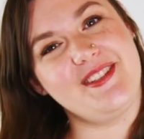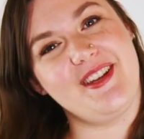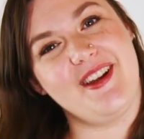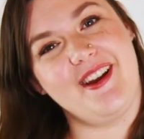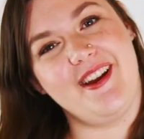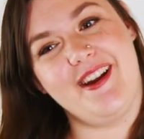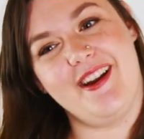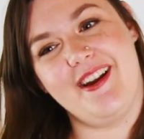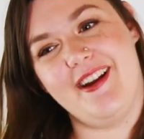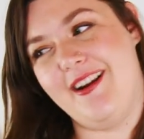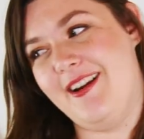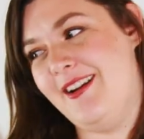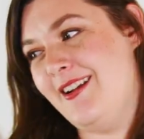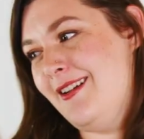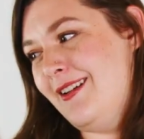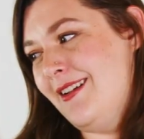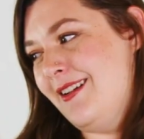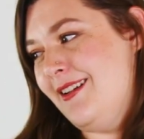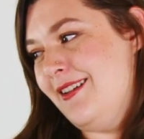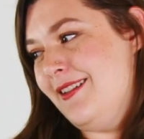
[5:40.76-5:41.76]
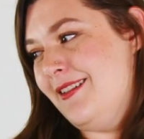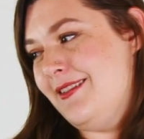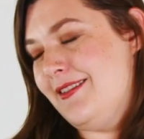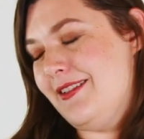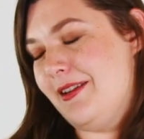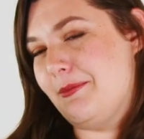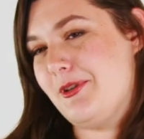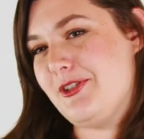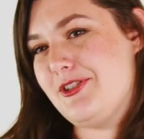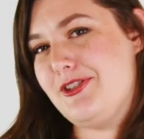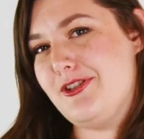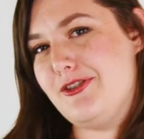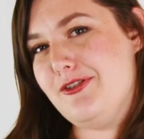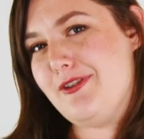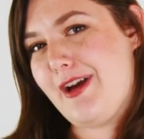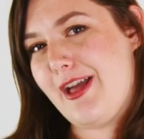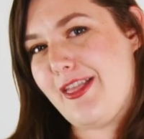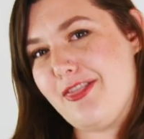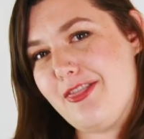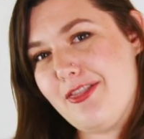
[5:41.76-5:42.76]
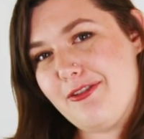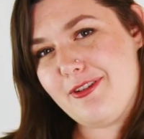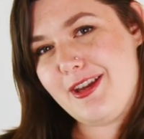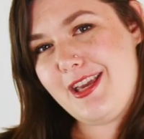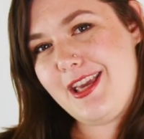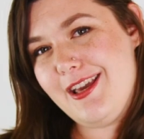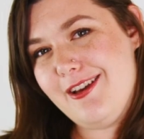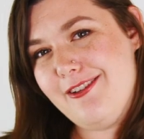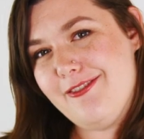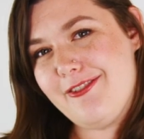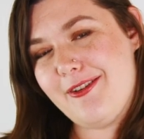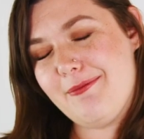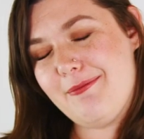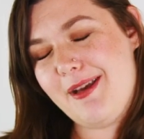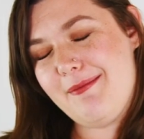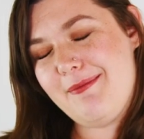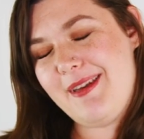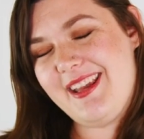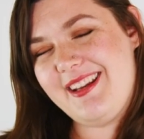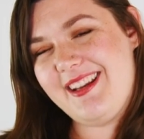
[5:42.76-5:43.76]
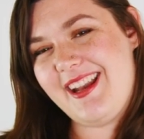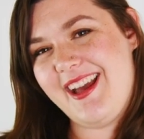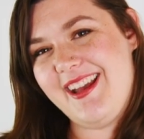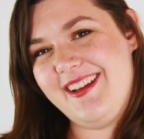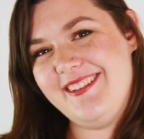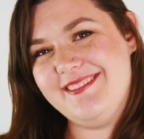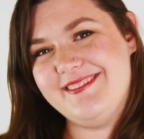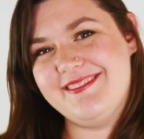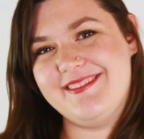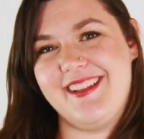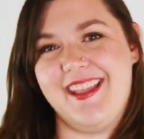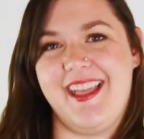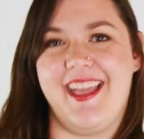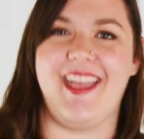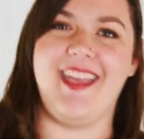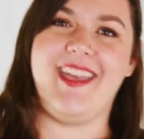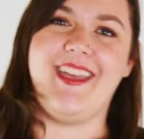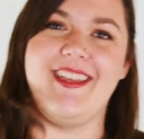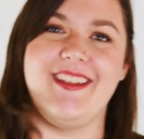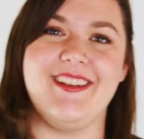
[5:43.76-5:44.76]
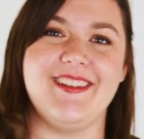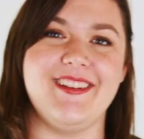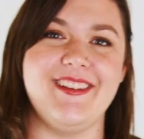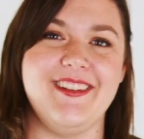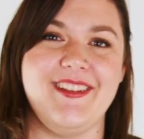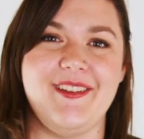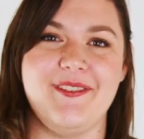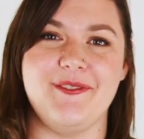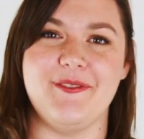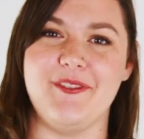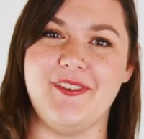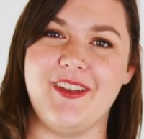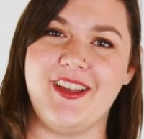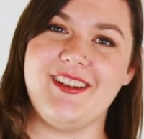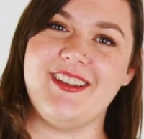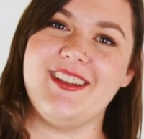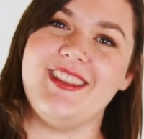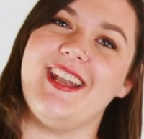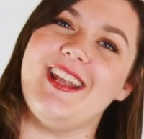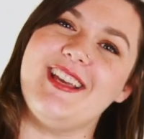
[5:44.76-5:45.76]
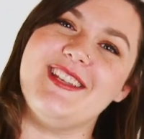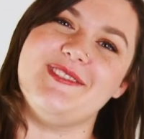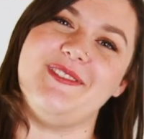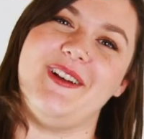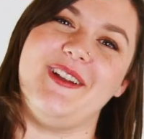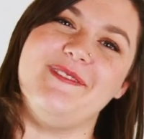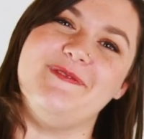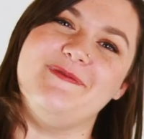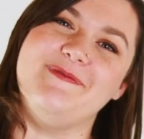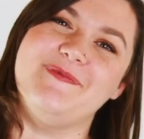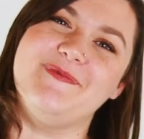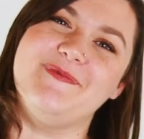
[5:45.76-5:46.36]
are numbers 2 and 3 from my Make 9. And moving on to the next one.